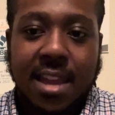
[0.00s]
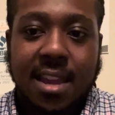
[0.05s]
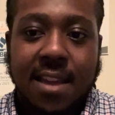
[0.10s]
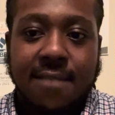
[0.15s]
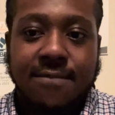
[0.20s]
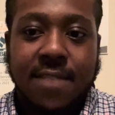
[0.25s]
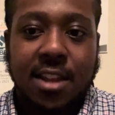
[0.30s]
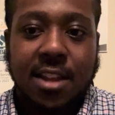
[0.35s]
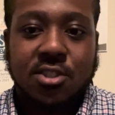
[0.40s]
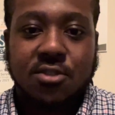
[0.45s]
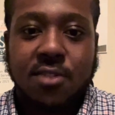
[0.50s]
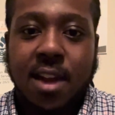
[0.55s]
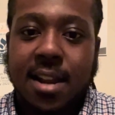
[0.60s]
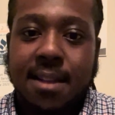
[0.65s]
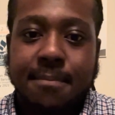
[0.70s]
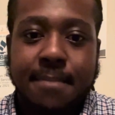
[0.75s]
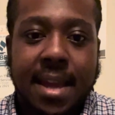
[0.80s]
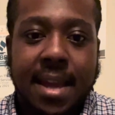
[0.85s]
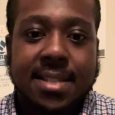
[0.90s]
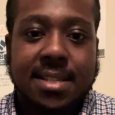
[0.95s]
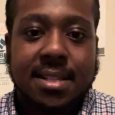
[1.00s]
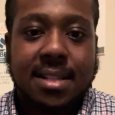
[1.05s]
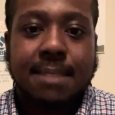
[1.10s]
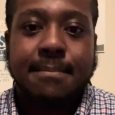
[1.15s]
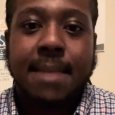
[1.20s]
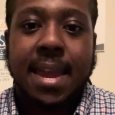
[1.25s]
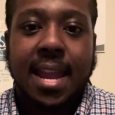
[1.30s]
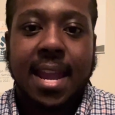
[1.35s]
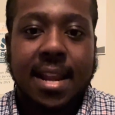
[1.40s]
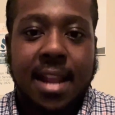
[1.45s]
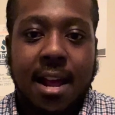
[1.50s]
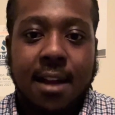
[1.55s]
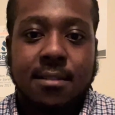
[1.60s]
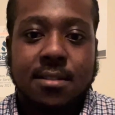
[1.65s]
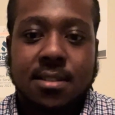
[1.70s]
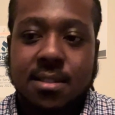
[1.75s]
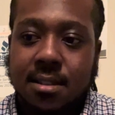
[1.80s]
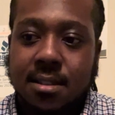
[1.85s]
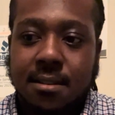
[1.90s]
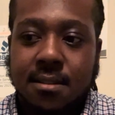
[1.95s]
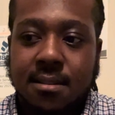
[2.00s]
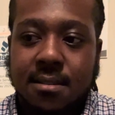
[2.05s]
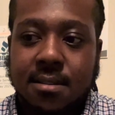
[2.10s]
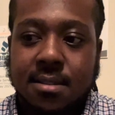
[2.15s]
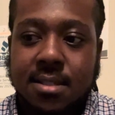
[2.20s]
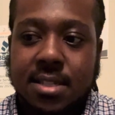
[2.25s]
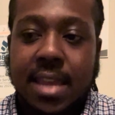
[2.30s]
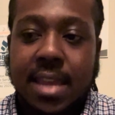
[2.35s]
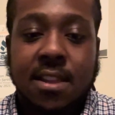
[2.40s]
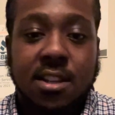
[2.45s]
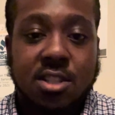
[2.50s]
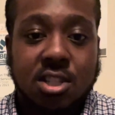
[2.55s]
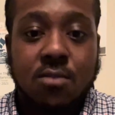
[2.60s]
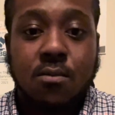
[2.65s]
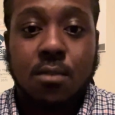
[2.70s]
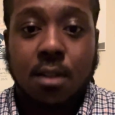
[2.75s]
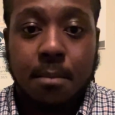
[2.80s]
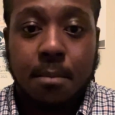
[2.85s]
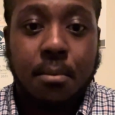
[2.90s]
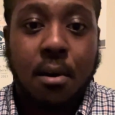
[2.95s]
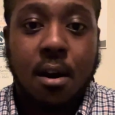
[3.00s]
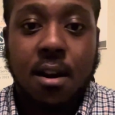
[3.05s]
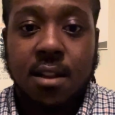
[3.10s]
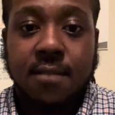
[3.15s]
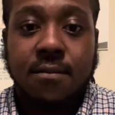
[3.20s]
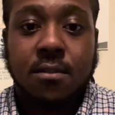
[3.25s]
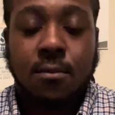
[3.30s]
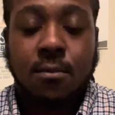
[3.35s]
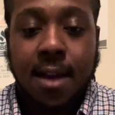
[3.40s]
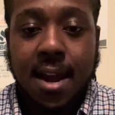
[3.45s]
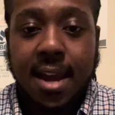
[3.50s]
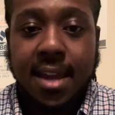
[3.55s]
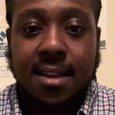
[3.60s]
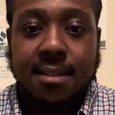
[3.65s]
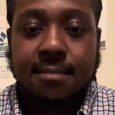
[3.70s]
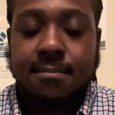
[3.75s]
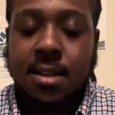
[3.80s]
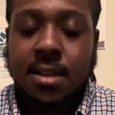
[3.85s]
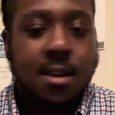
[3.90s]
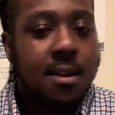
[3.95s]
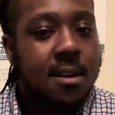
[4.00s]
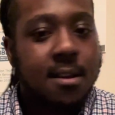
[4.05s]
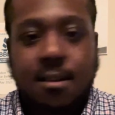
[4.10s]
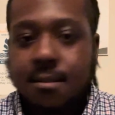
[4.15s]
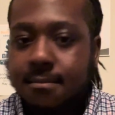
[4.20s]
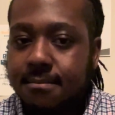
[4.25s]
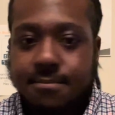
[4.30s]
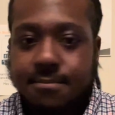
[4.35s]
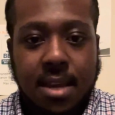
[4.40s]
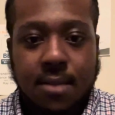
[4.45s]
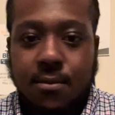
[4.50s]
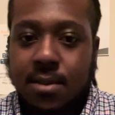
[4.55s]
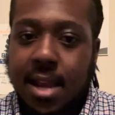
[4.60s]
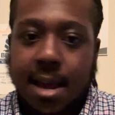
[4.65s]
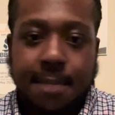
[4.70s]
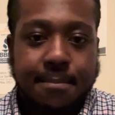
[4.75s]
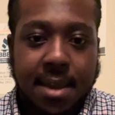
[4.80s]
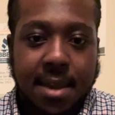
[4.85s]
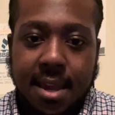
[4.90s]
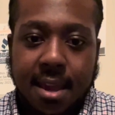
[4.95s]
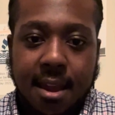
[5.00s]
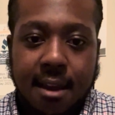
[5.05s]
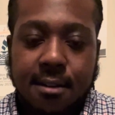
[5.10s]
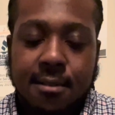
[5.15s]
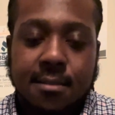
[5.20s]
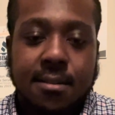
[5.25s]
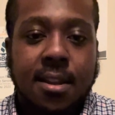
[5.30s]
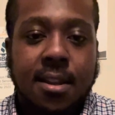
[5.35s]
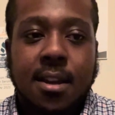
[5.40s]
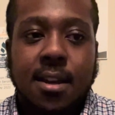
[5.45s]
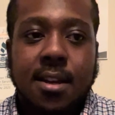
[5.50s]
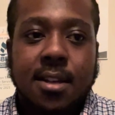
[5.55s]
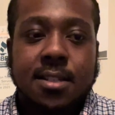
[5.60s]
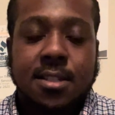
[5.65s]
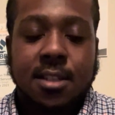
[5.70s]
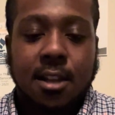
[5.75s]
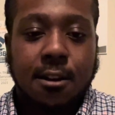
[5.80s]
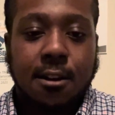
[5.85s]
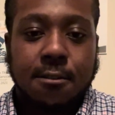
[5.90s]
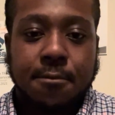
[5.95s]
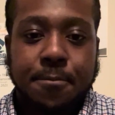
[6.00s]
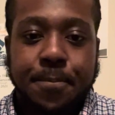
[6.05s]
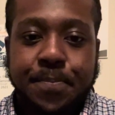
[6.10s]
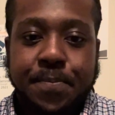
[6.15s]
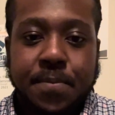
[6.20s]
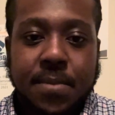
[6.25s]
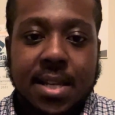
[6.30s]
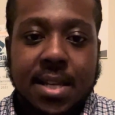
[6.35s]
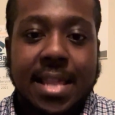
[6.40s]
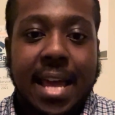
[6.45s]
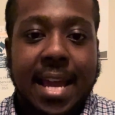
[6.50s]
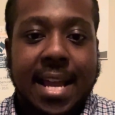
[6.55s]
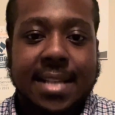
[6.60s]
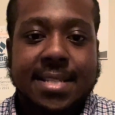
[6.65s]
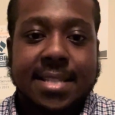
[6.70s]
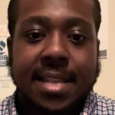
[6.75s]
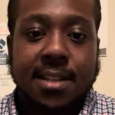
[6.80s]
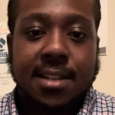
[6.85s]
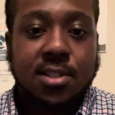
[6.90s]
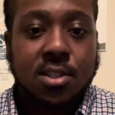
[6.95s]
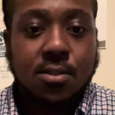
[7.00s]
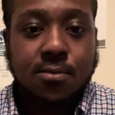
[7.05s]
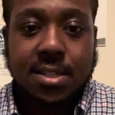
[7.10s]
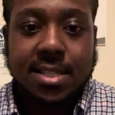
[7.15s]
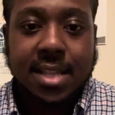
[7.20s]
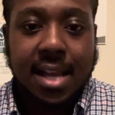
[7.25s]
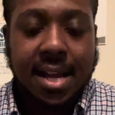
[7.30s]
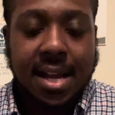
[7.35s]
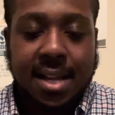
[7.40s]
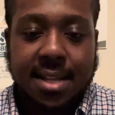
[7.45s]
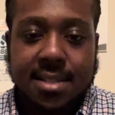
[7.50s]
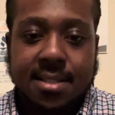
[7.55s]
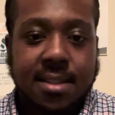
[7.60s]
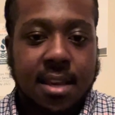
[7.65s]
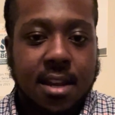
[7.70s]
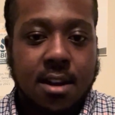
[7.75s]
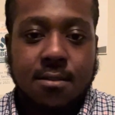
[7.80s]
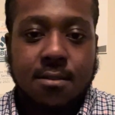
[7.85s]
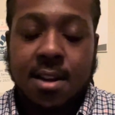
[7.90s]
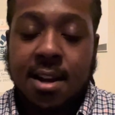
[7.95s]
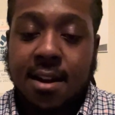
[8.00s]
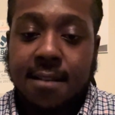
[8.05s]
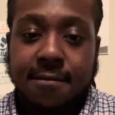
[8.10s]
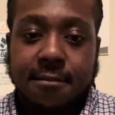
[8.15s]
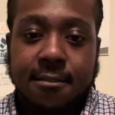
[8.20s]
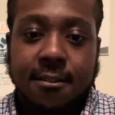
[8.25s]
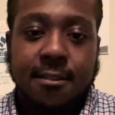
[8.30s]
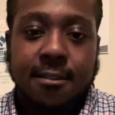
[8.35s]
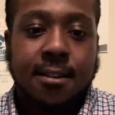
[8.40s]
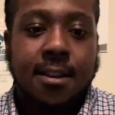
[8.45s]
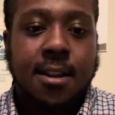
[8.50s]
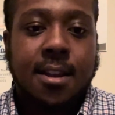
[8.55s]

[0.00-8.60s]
they try to basically make it out to say that you were a part of a riot, they will not pay out. So, like I said, suicides, they don't cover.